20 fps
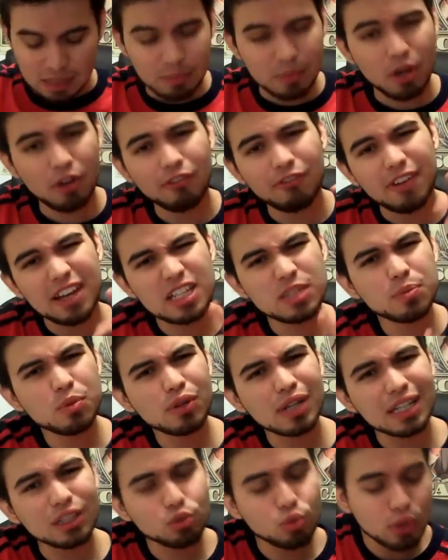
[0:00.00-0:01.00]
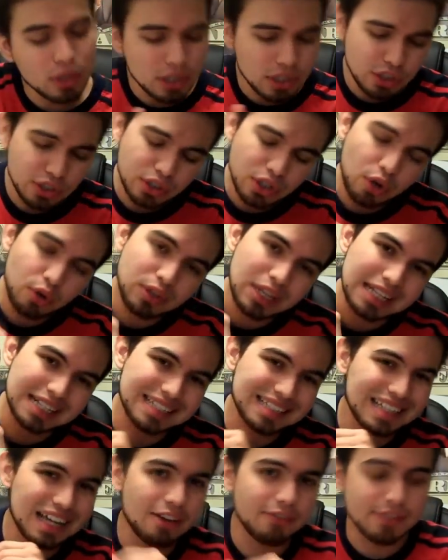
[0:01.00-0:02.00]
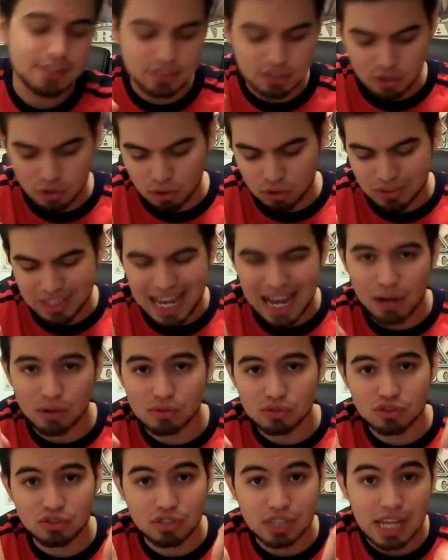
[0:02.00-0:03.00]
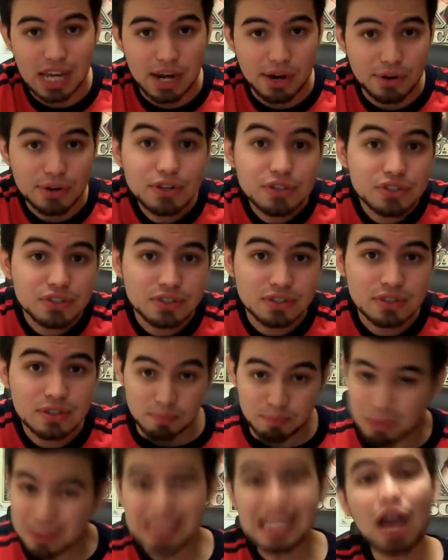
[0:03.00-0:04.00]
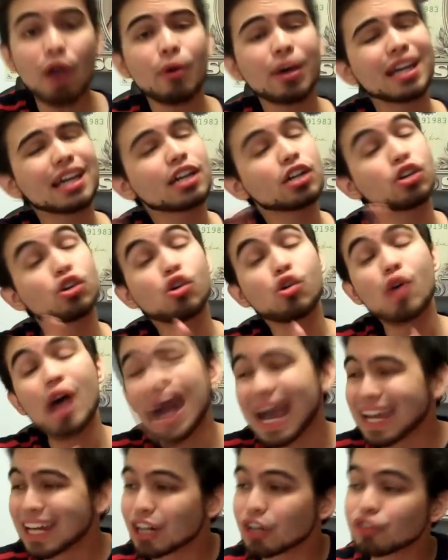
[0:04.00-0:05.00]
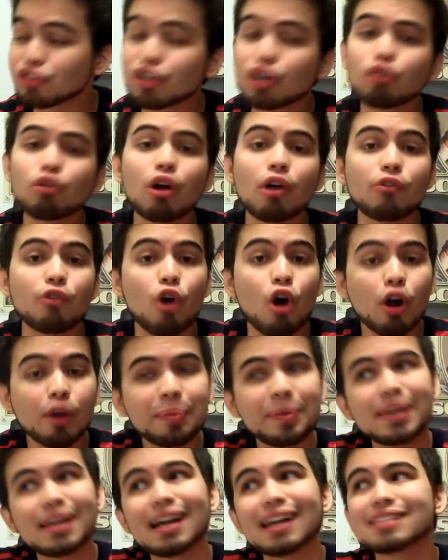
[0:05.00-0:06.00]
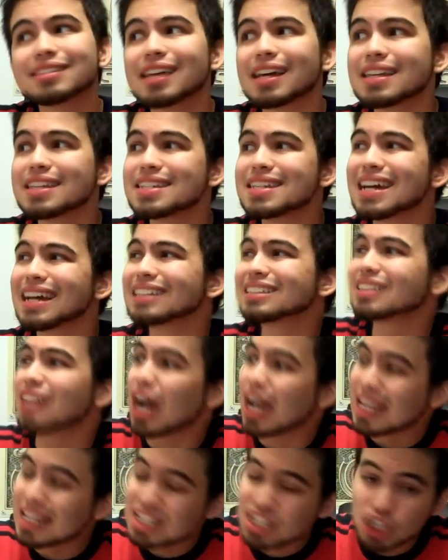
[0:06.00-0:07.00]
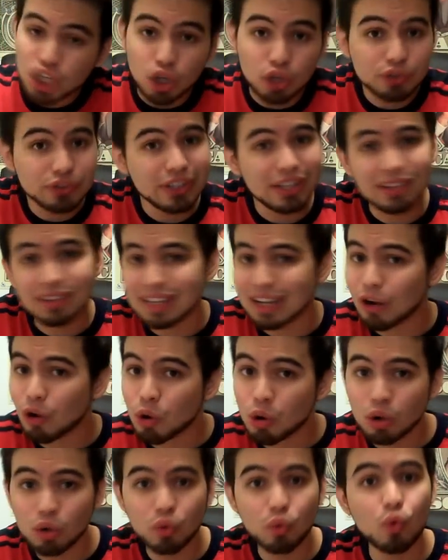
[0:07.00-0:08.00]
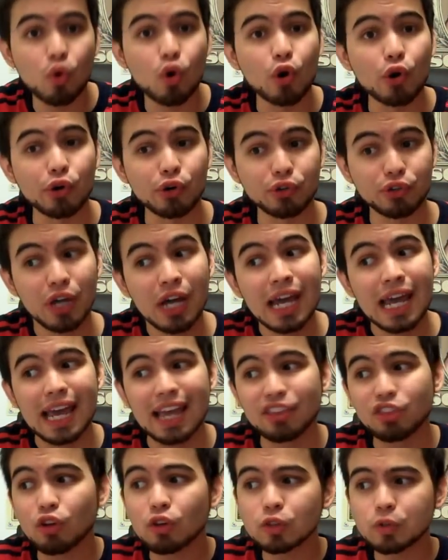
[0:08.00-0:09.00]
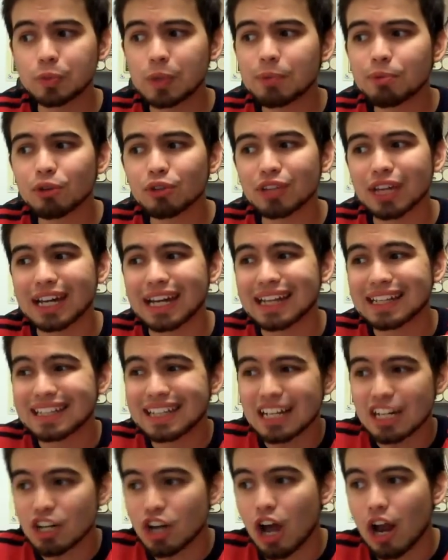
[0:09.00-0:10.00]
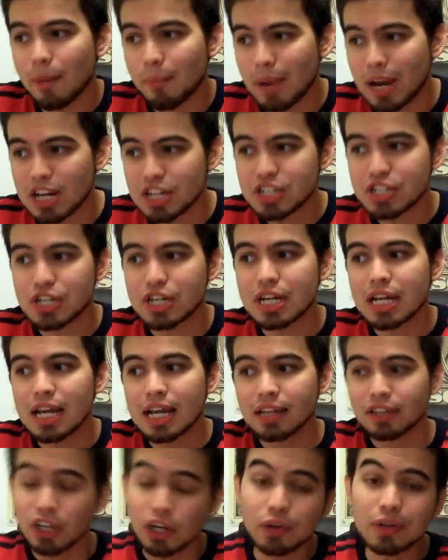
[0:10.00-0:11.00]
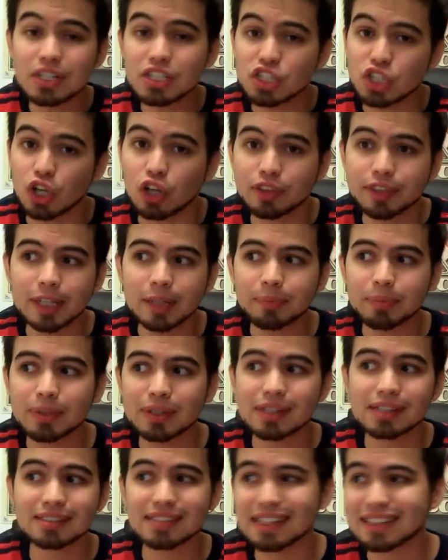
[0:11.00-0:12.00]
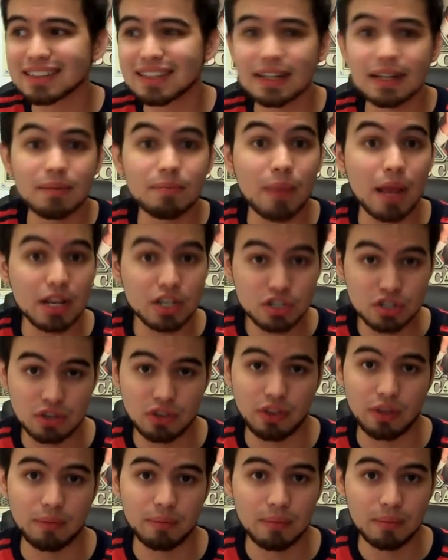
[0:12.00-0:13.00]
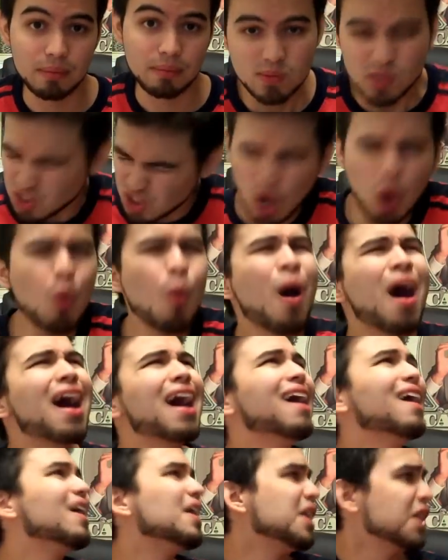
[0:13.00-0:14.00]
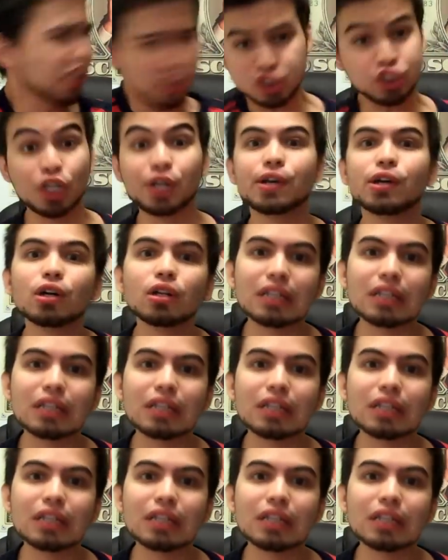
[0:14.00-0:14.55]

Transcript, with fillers: add me on Facebook and Twitter. You know that stuff is all downstairs. But now I gotta go hide under a rock because I just insulted the whole world, and those people that I did not mention, they're insulted because I didn't mention them. So, uh, see